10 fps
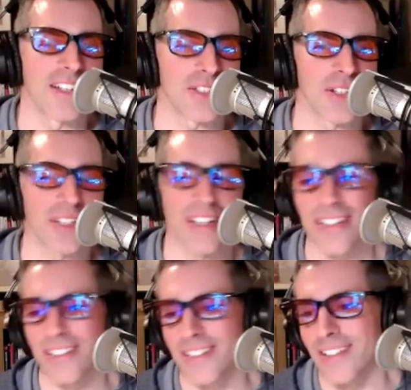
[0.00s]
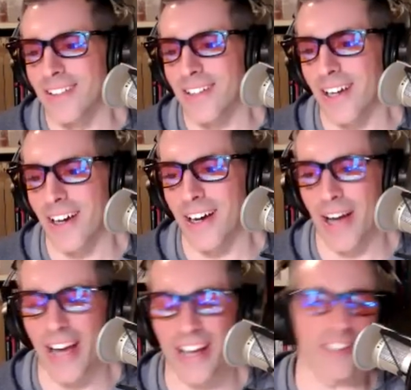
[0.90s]
He's a good guy. Great guy.
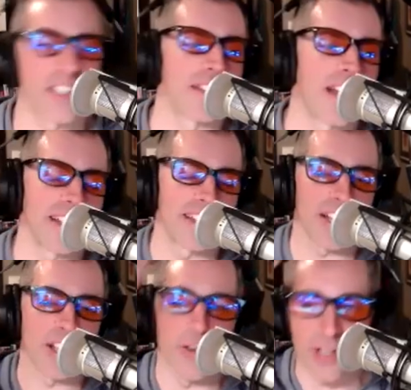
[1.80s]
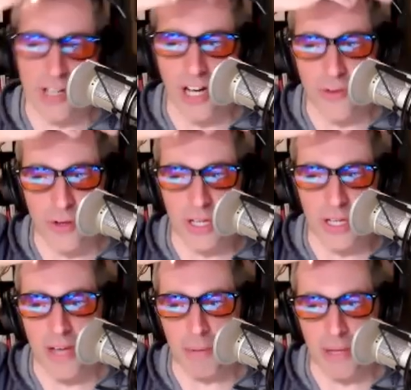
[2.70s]
I, I got done. I did a coaching call for
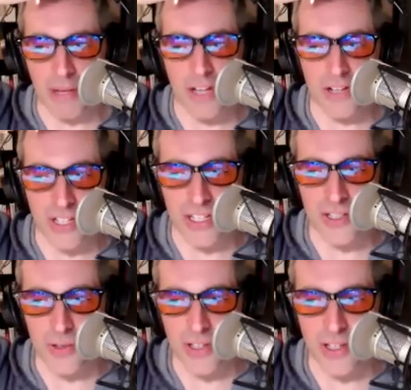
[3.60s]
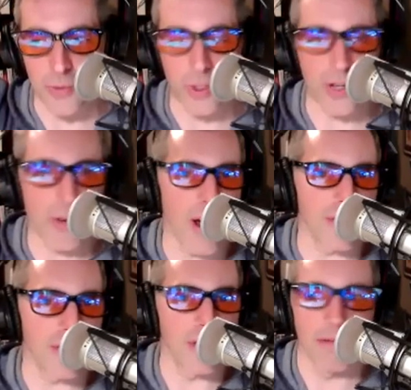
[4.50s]
him, helping him launching his, his
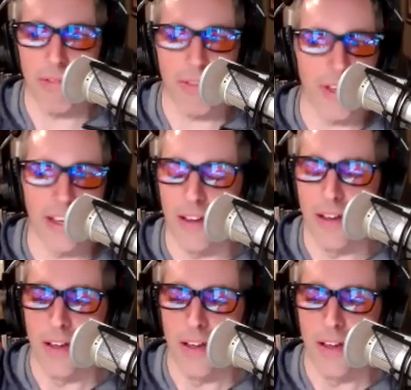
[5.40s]
woodcraft thing. Yeah.